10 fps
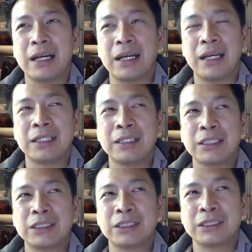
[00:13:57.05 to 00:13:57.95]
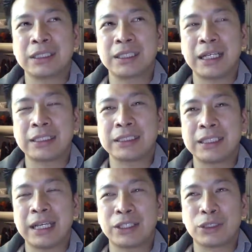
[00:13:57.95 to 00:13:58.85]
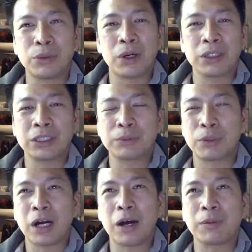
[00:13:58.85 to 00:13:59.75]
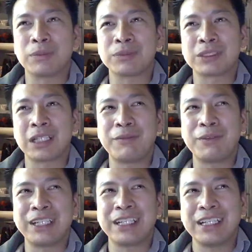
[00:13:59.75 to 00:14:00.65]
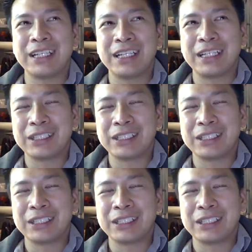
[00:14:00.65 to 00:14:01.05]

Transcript: And to get through all these problems, I mean, you